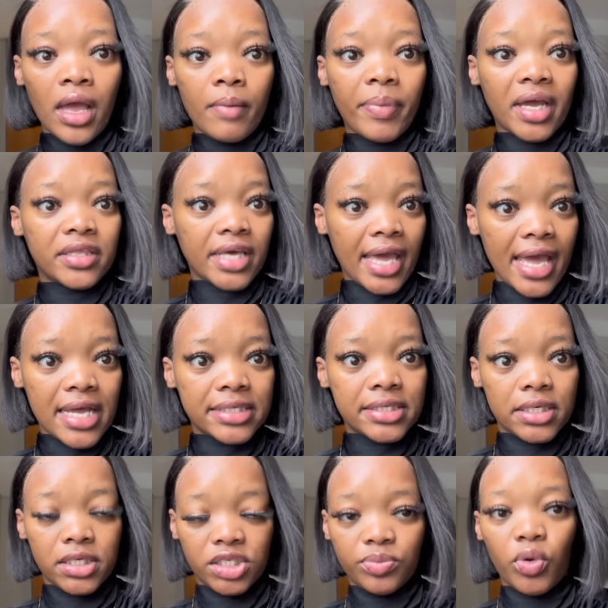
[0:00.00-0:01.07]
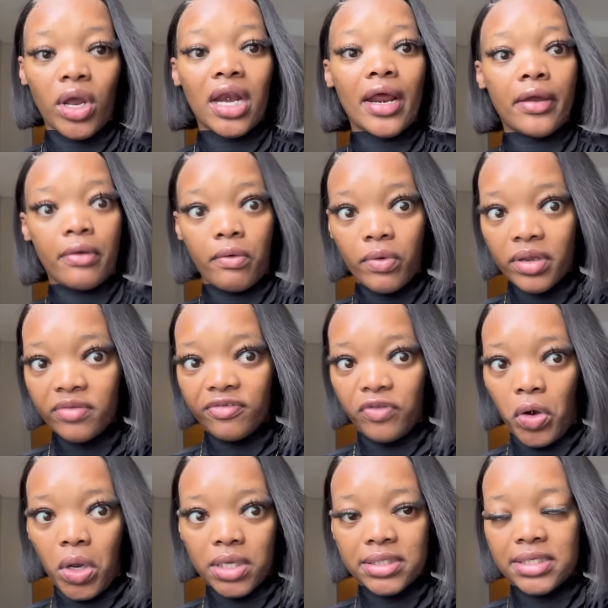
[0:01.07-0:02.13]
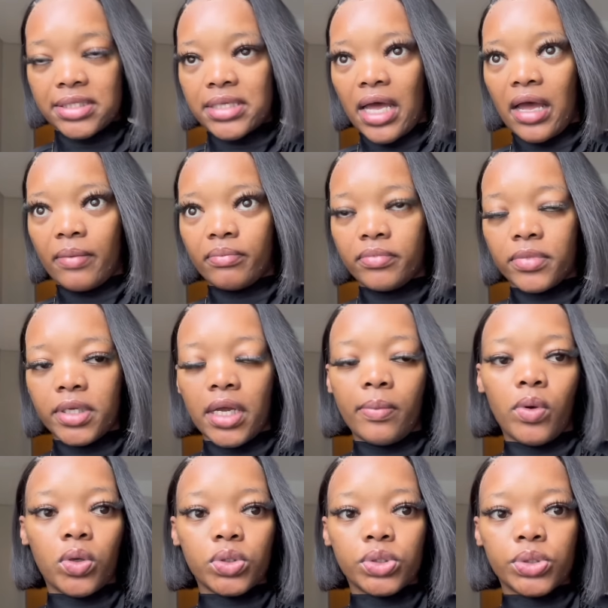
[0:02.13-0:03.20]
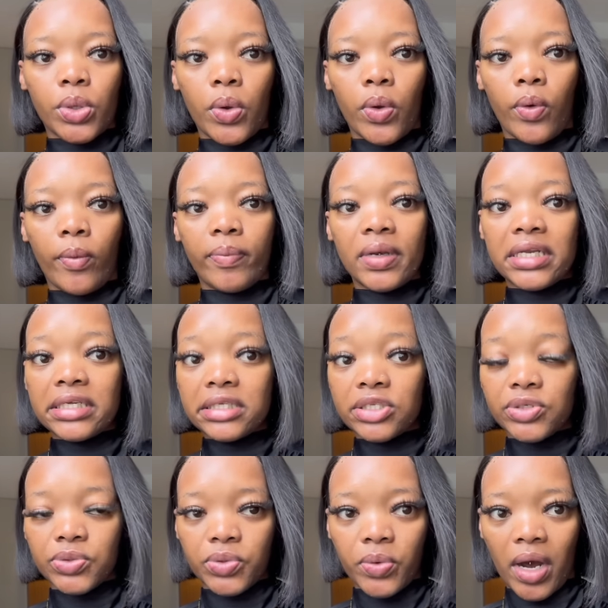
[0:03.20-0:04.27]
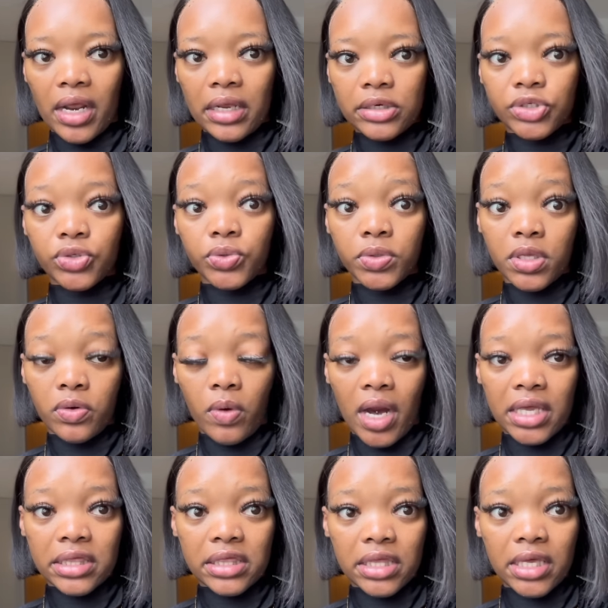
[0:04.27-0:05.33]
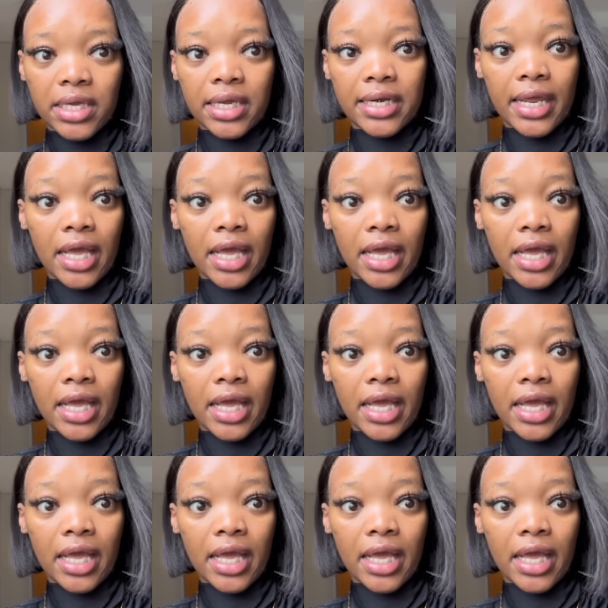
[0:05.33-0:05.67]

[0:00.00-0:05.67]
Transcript: by the ads and his bugala kwi vlogs zam. So please do the right thing and